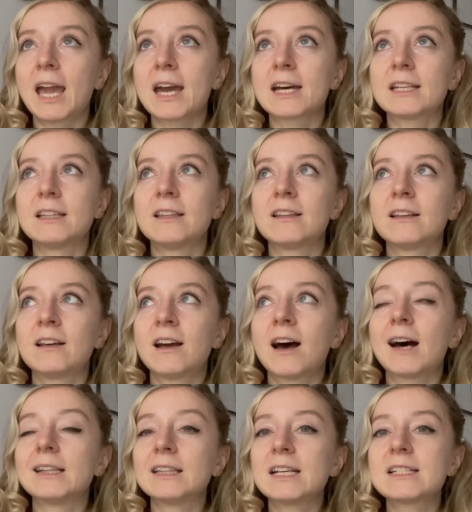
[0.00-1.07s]
and
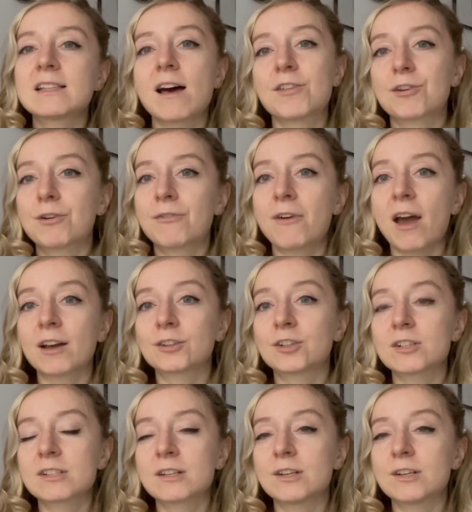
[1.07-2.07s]
unless other factors